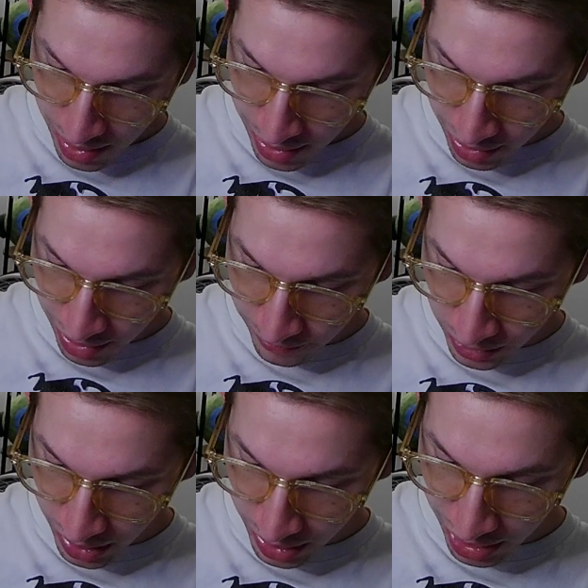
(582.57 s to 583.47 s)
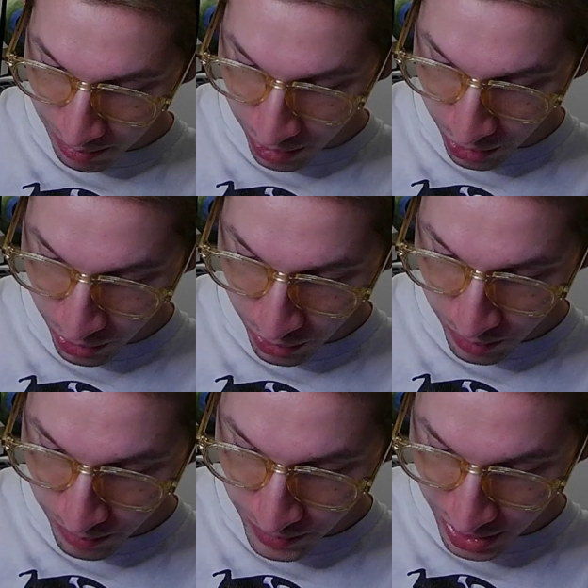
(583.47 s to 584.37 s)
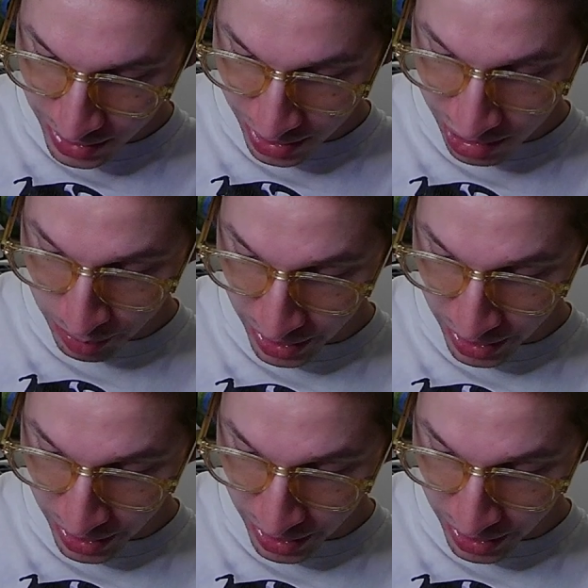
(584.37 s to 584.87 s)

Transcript: After that, I came home, excited to play